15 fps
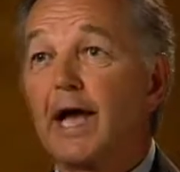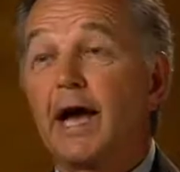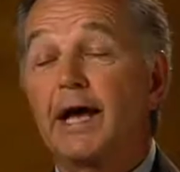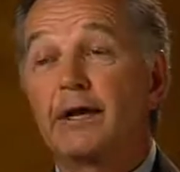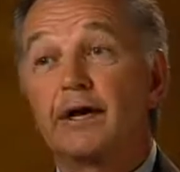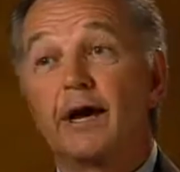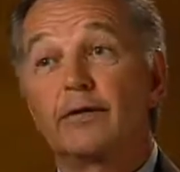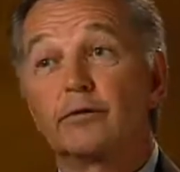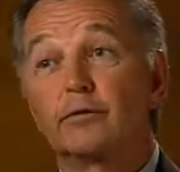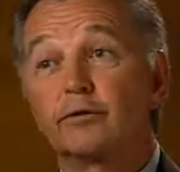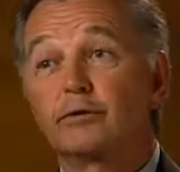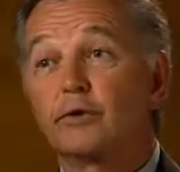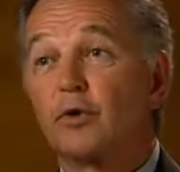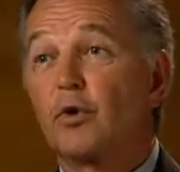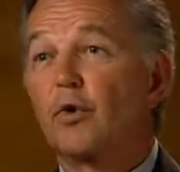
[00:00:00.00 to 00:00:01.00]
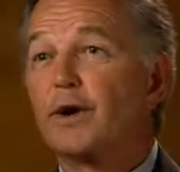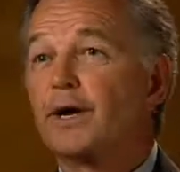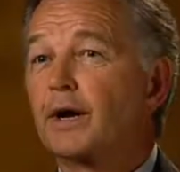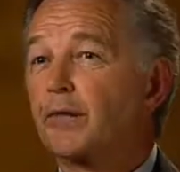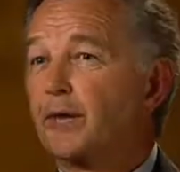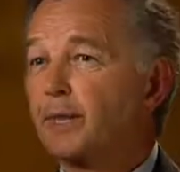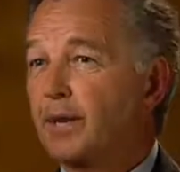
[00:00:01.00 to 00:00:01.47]
and either is
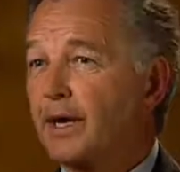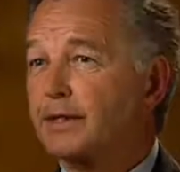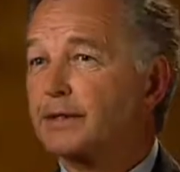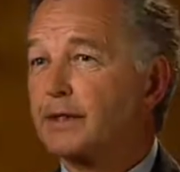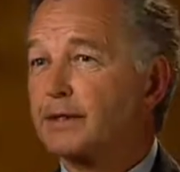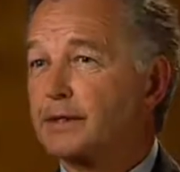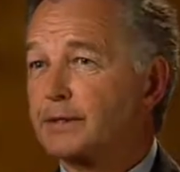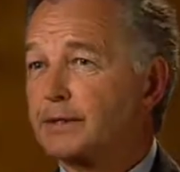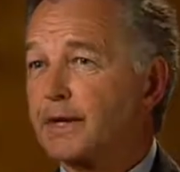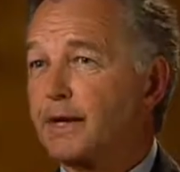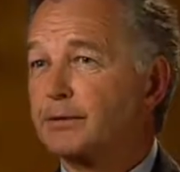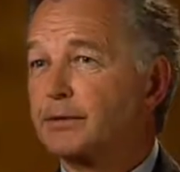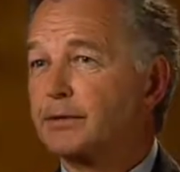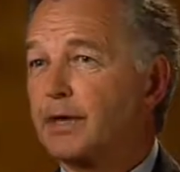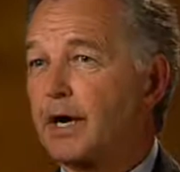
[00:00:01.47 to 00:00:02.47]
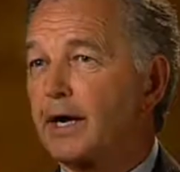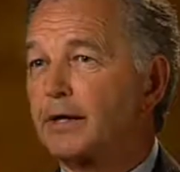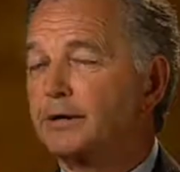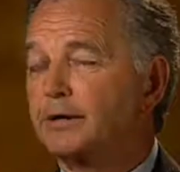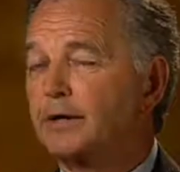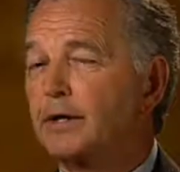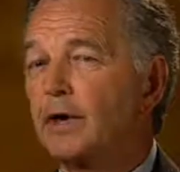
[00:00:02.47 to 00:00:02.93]
growing or remains at the same
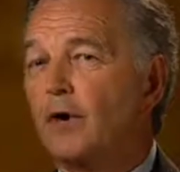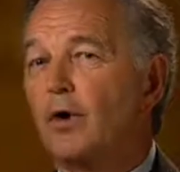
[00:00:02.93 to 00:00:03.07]
size.